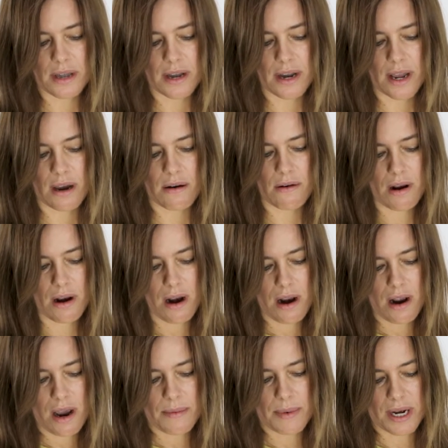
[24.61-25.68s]
Right now,
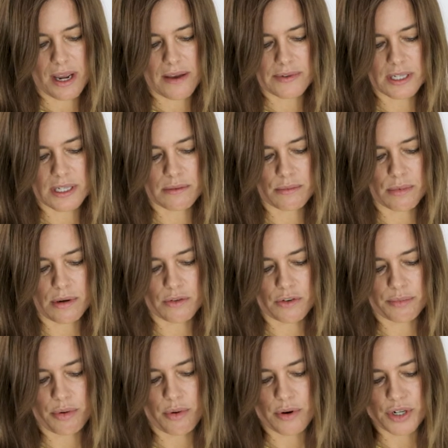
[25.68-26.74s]
I'm going to have a
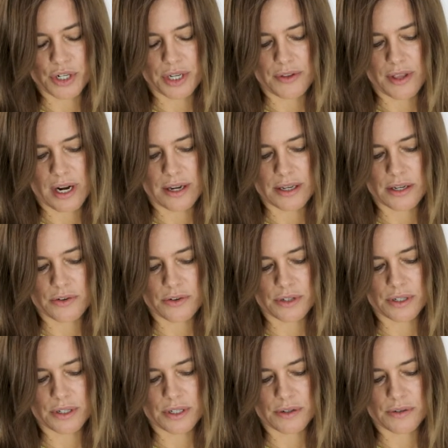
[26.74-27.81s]
smaller portion than I
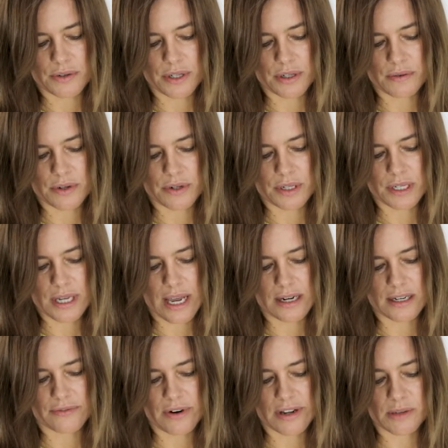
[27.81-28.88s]
usually do, so I'll just
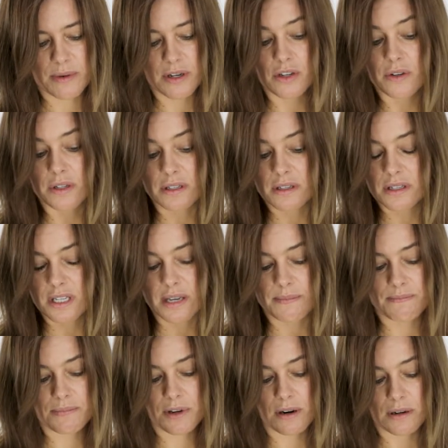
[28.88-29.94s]
add a different estimate. You can
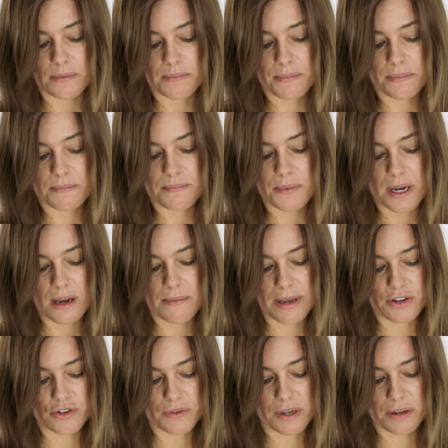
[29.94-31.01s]
skip carb
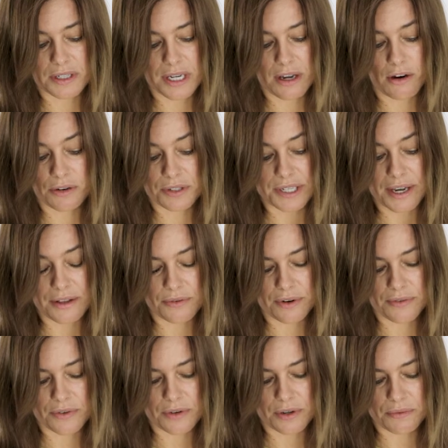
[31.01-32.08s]
entering
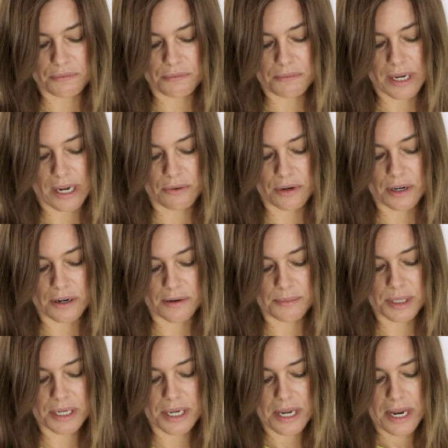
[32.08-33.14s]
altogether if you don't count carbs.